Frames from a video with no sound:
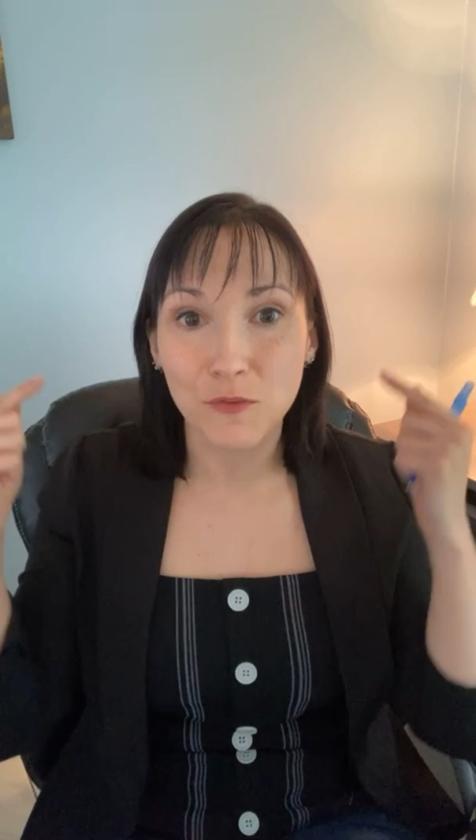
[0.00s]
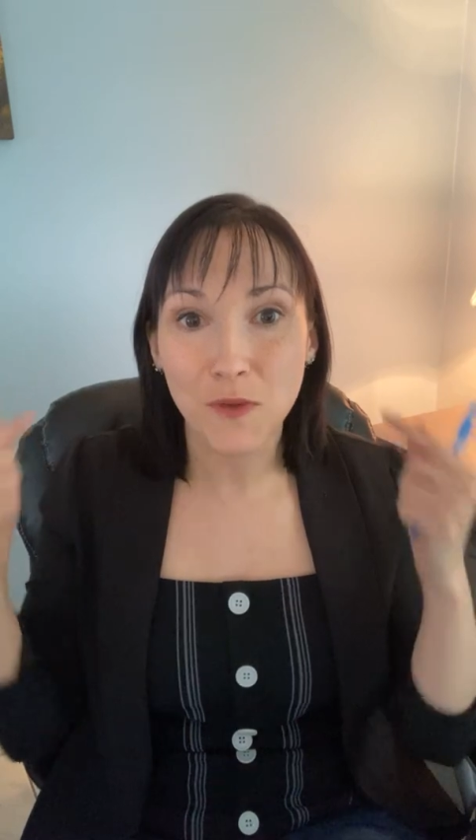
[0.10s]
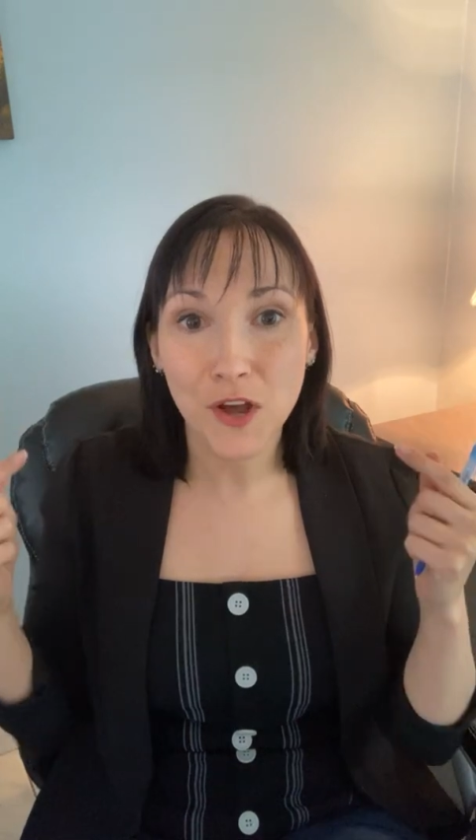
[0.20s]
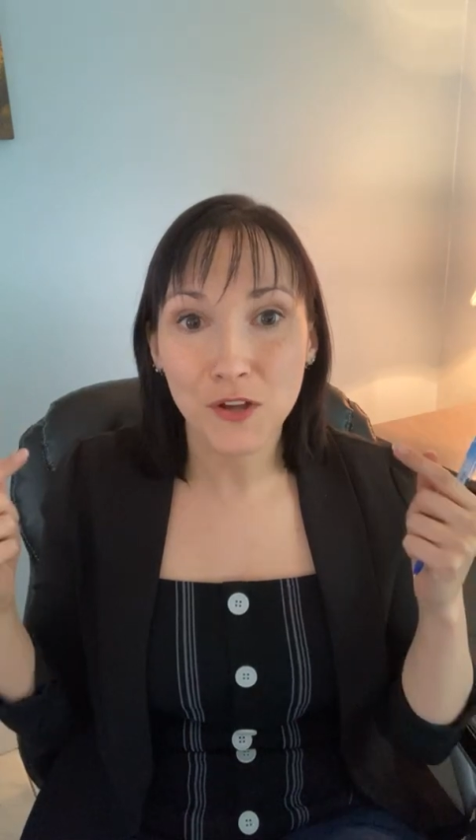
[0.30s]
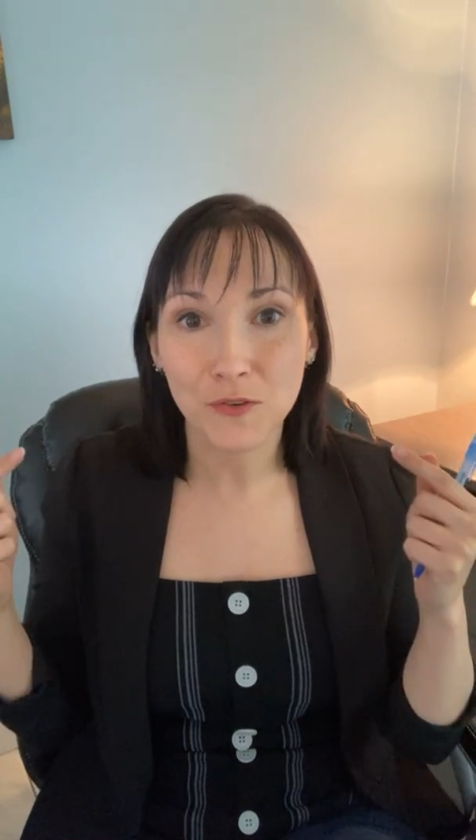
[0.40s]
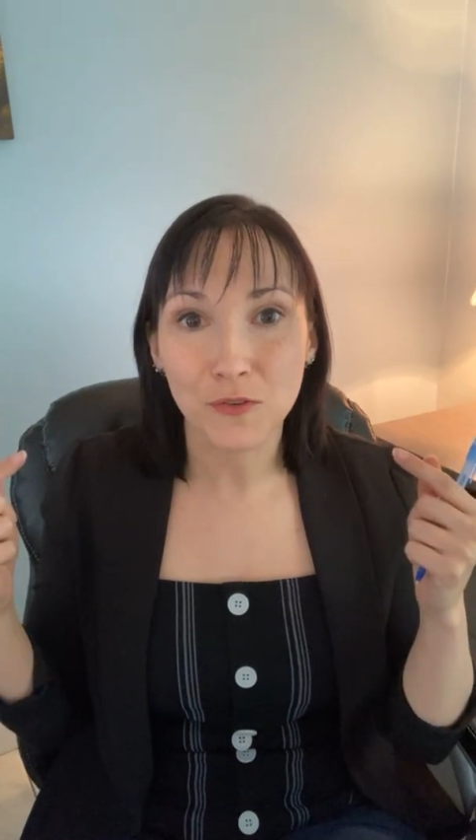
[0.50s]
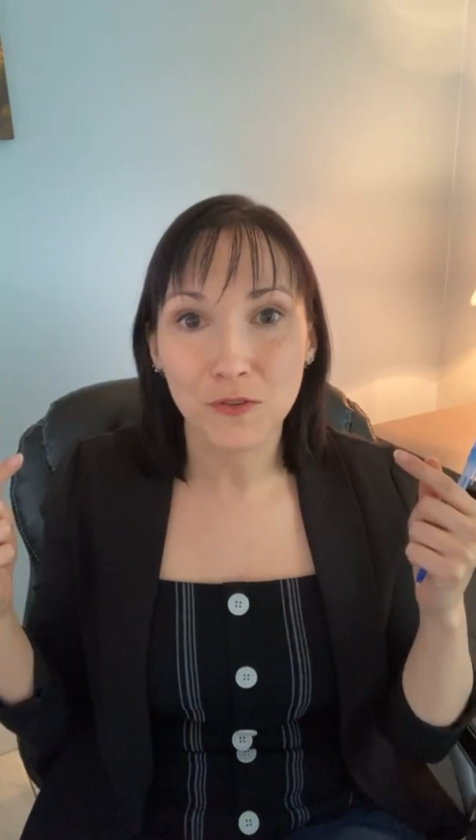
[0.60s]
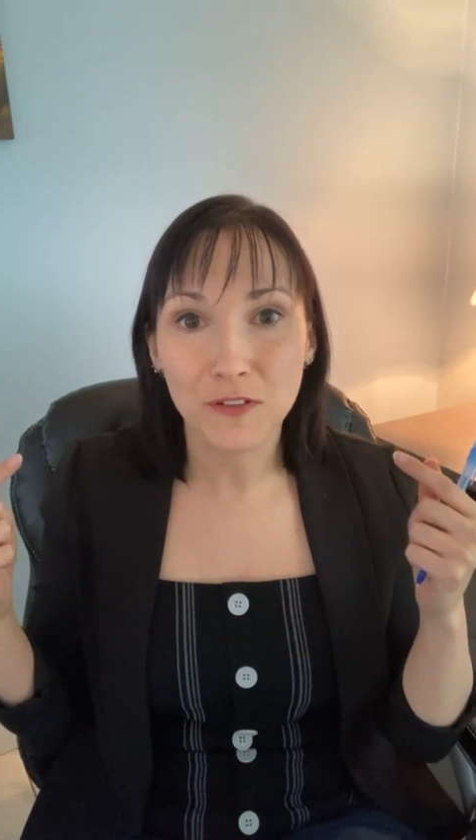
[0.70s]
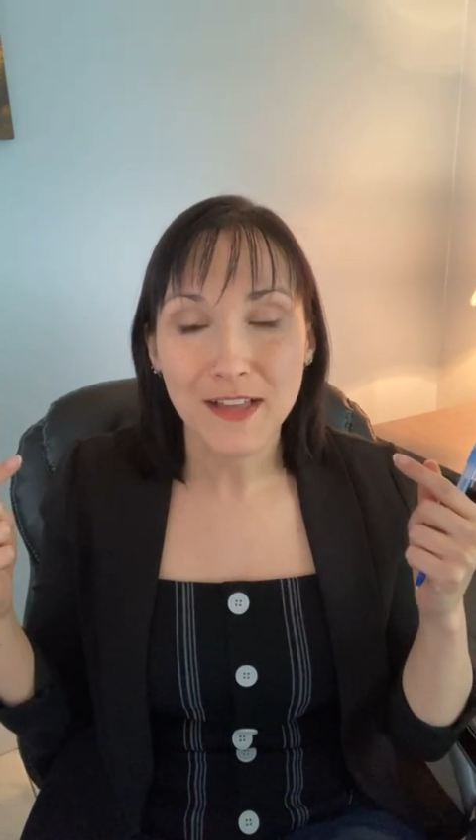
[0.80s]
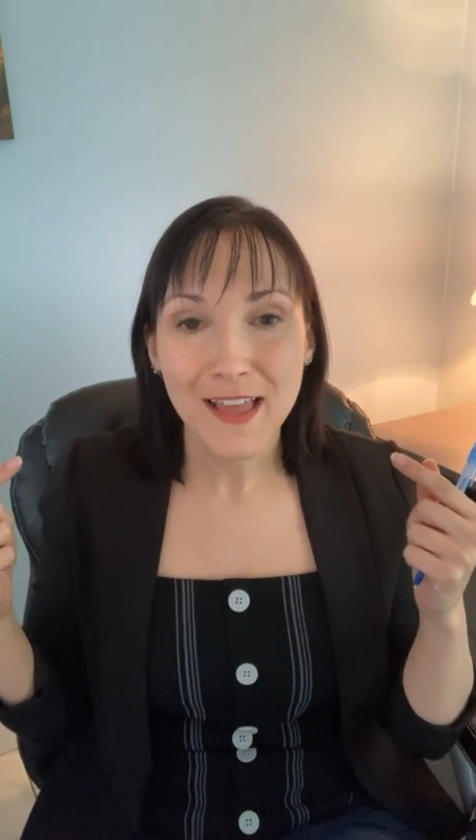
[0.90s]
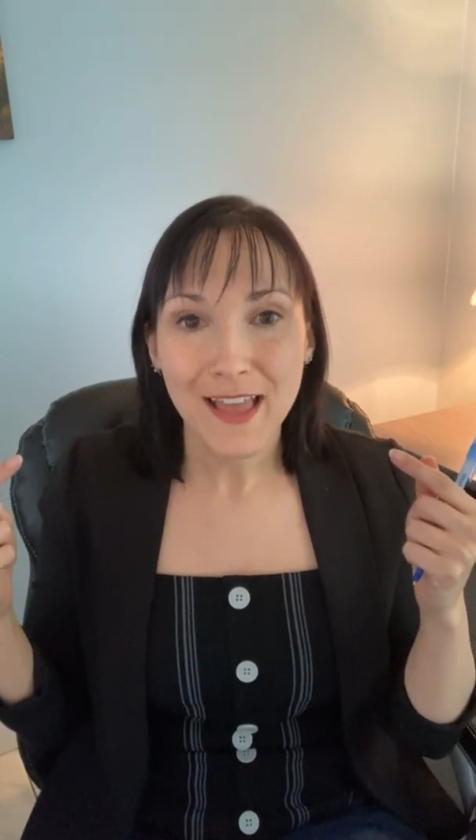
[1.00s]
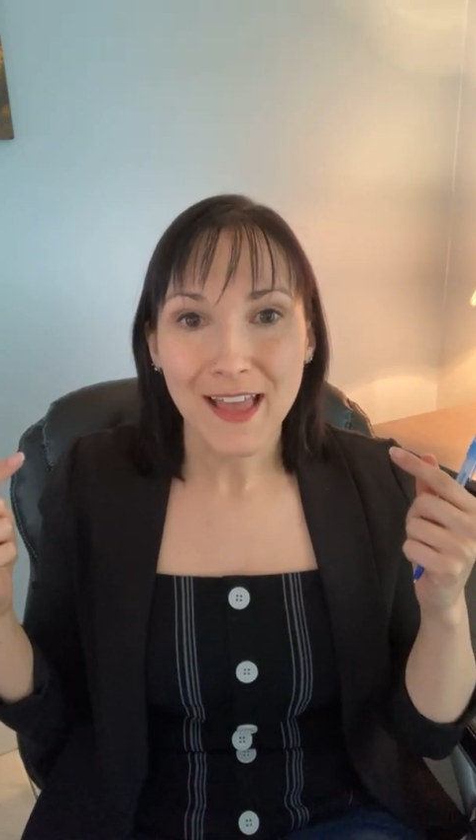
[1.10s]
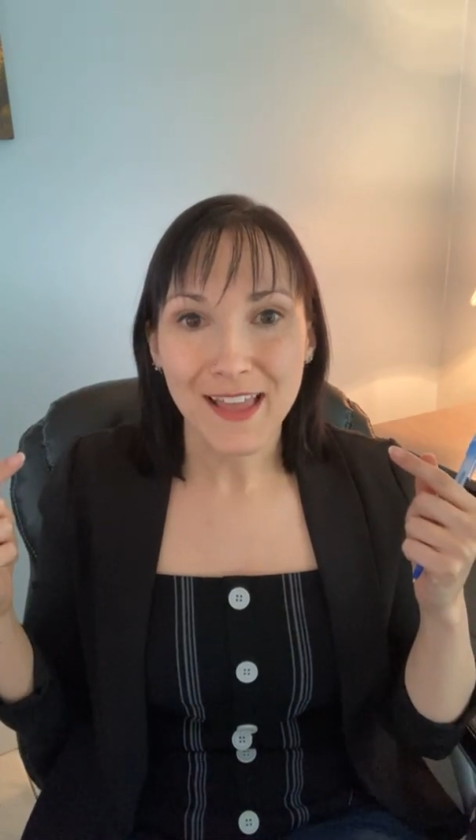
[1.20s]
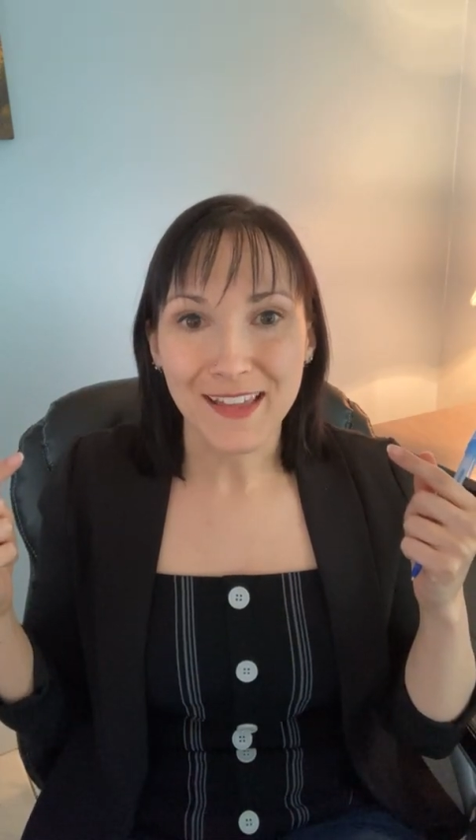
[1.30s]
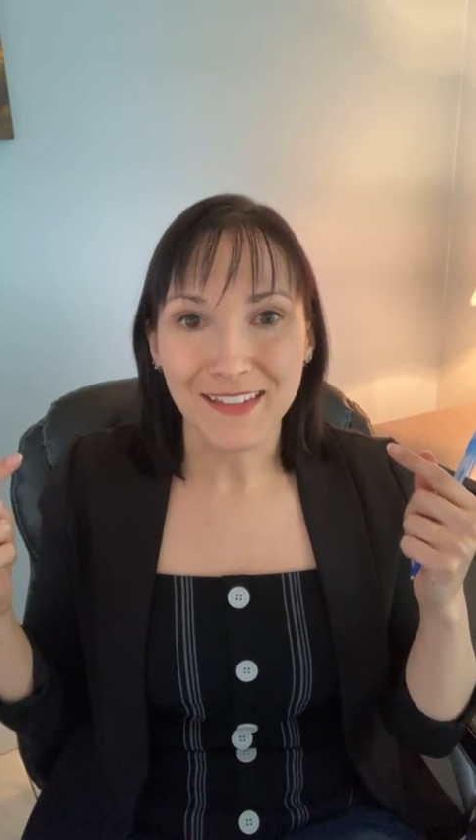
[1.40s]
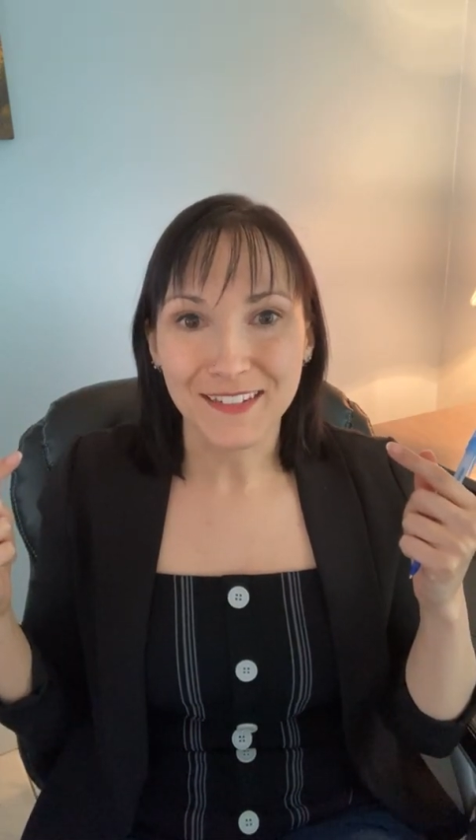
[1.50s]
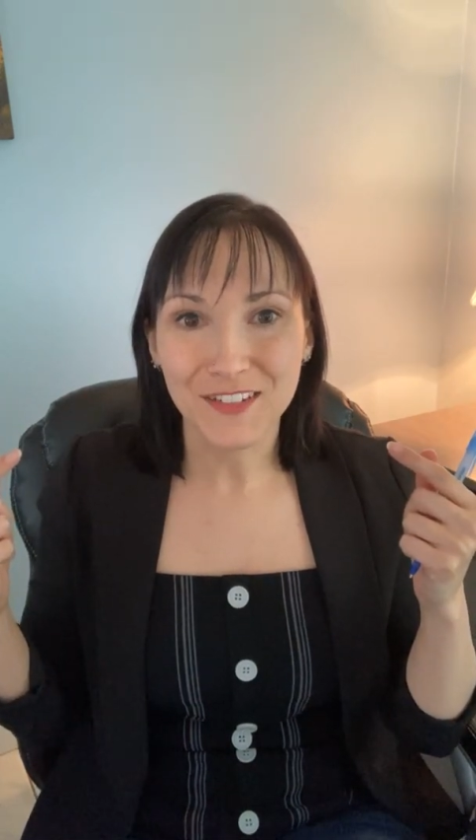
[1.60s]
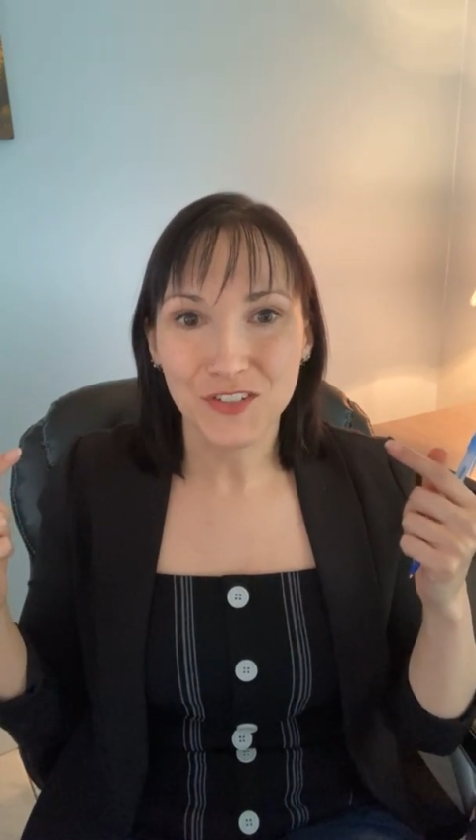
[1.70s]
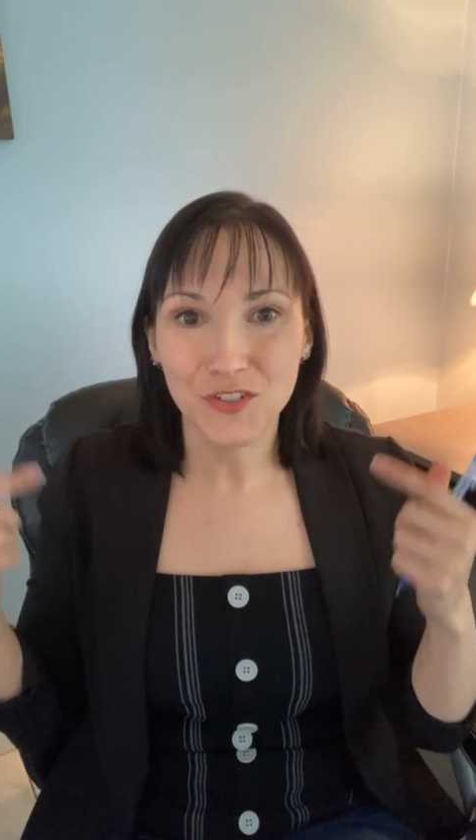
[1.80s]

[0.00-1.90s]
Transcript: model, and